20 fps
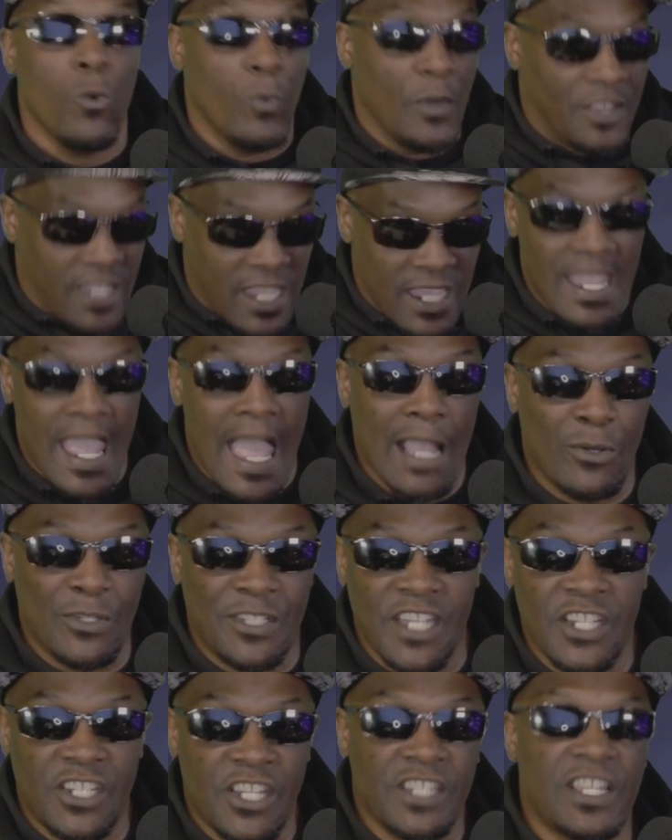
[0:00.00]
With key
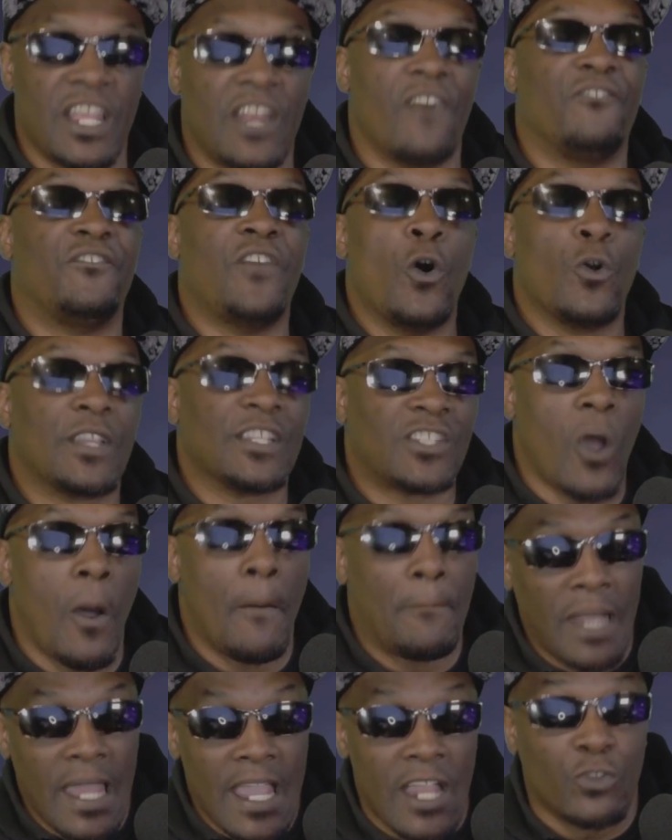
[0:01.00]
acquisitions and a focus on
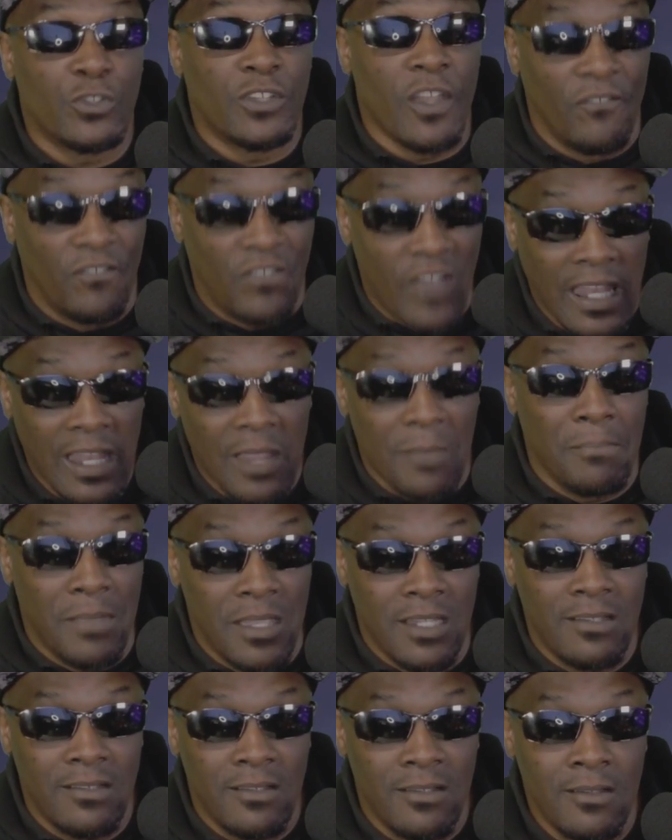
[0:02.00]
player
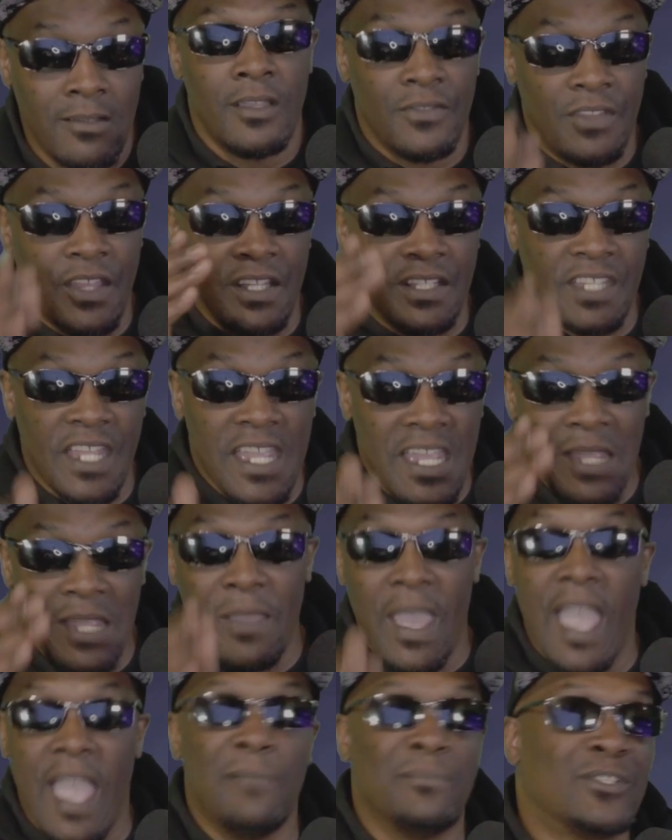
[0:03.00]
development, the team
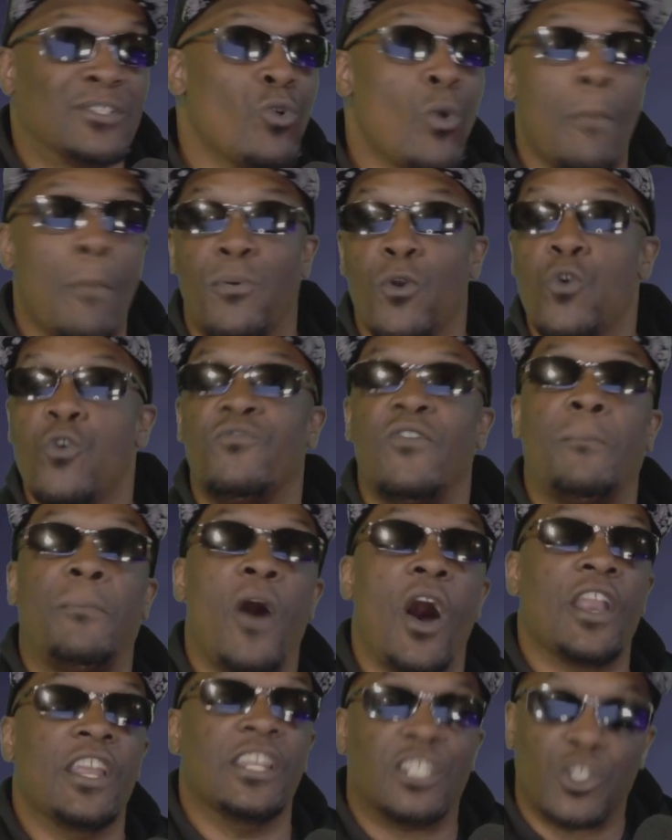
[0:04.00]
aims to improve
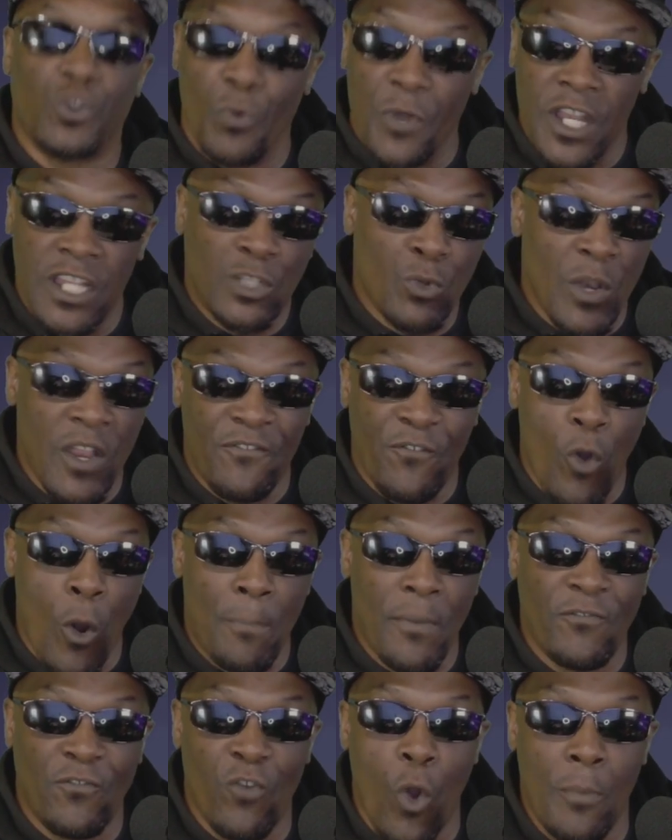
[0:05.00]
upon its 2024
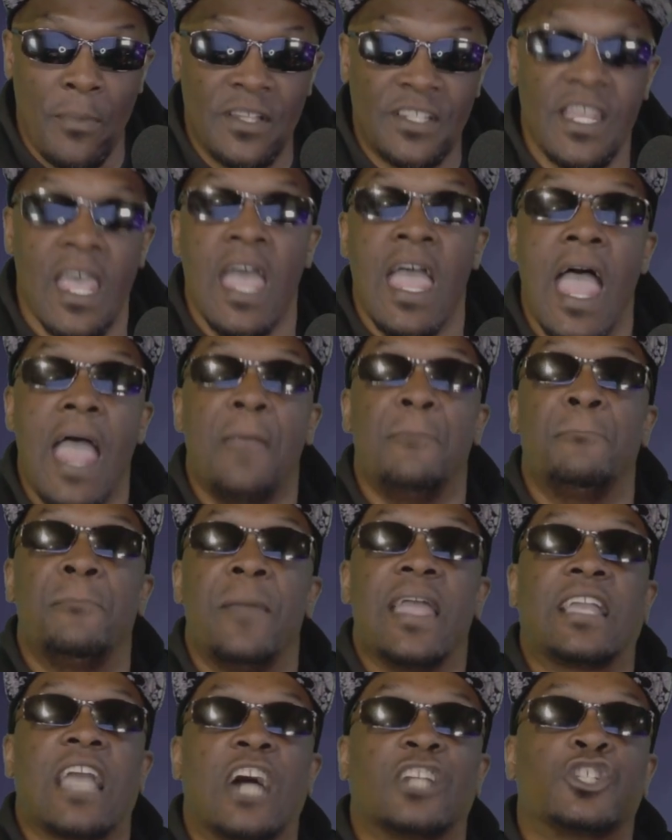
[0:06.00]
performance and
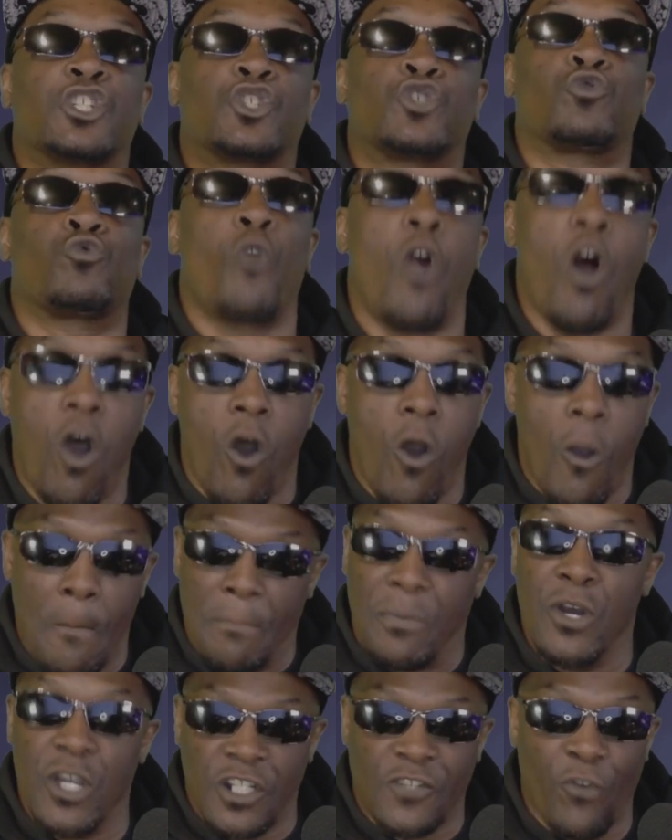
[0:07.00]
make a strong
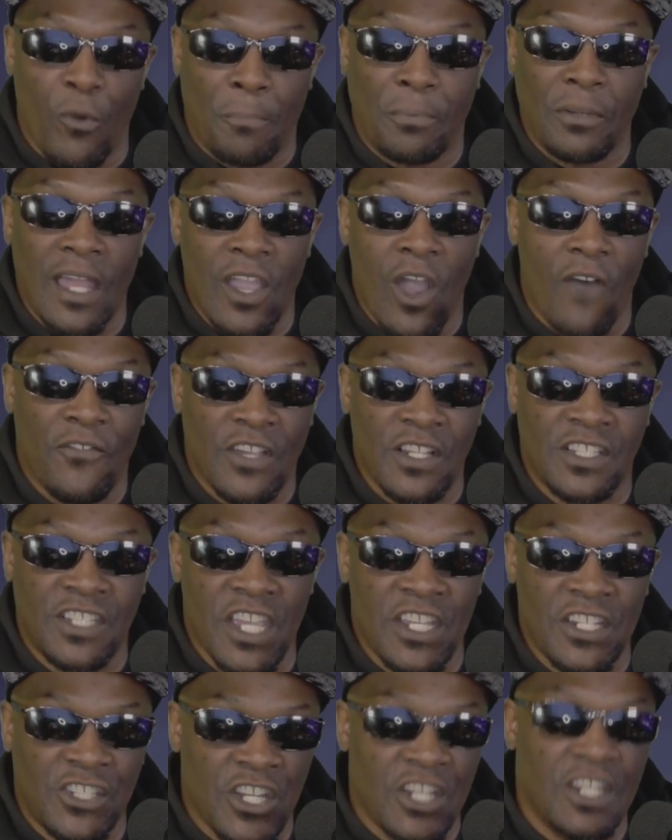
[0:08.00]
push for playoff
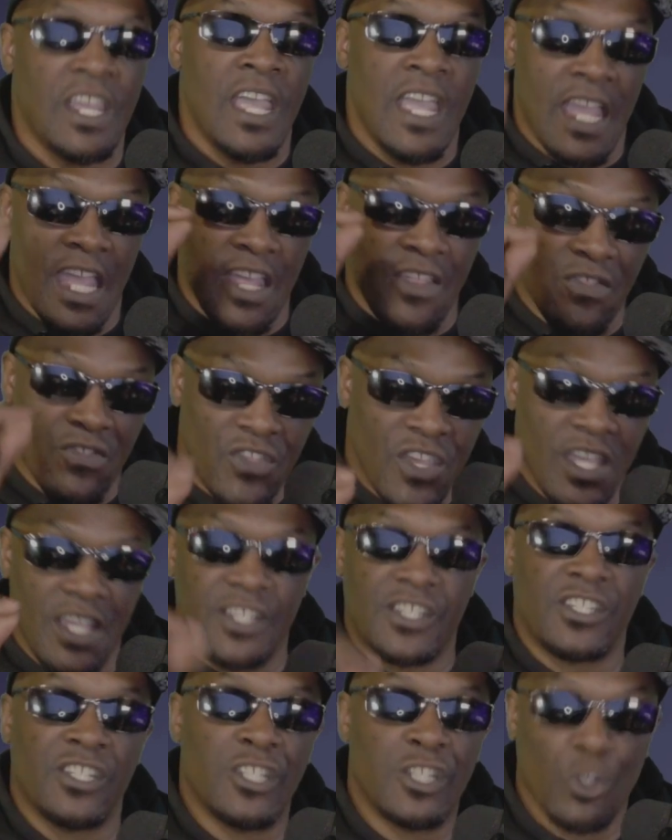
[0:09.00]
contention in
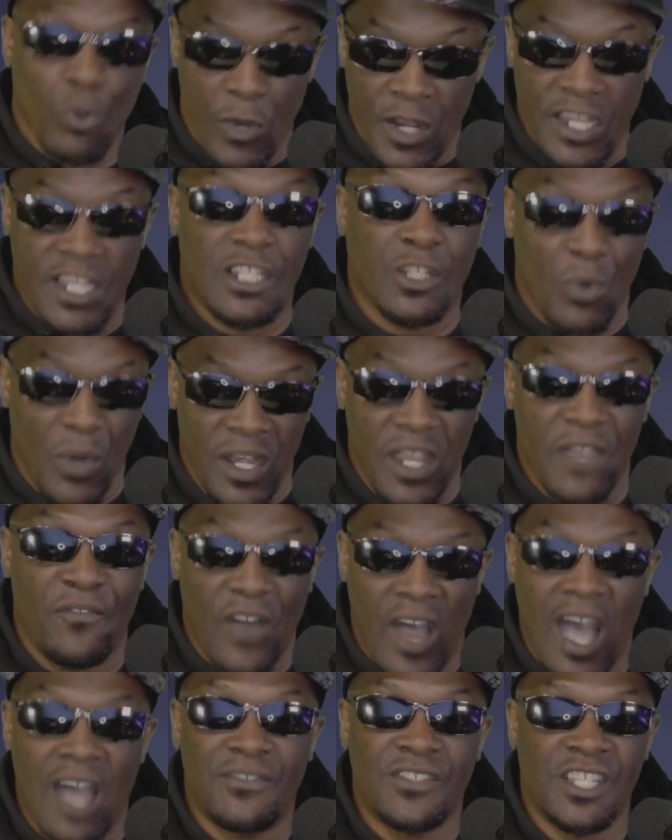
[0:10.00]
this
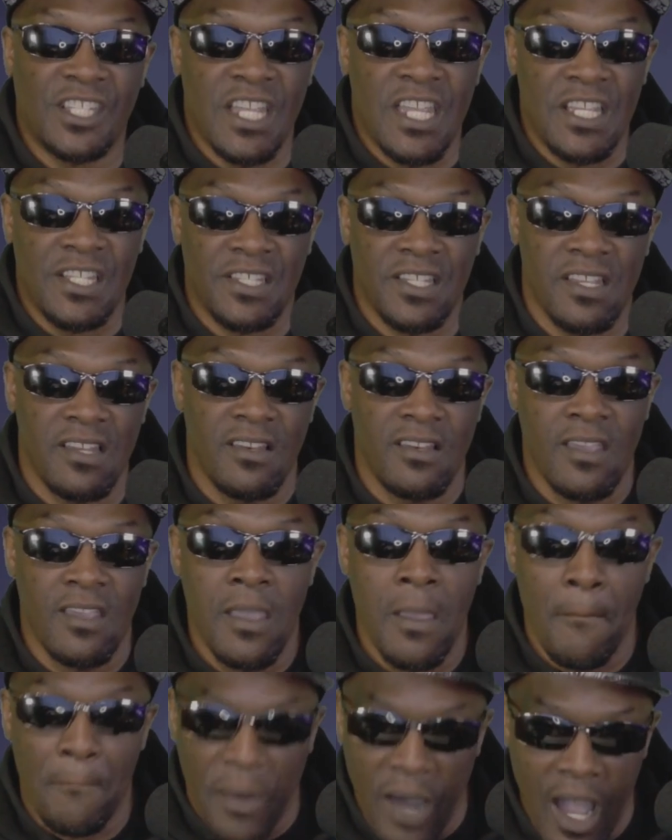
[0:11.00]
2025 season.
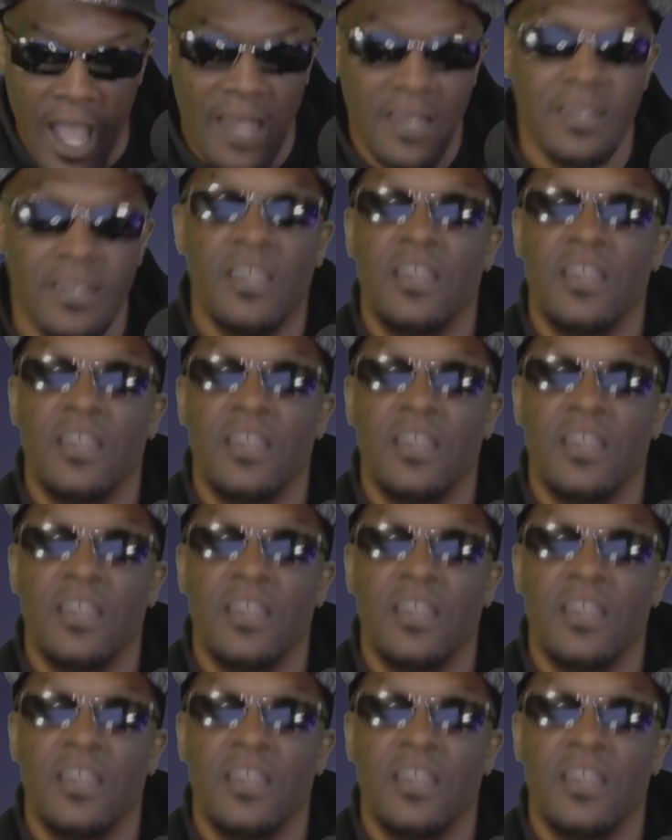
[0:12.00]
But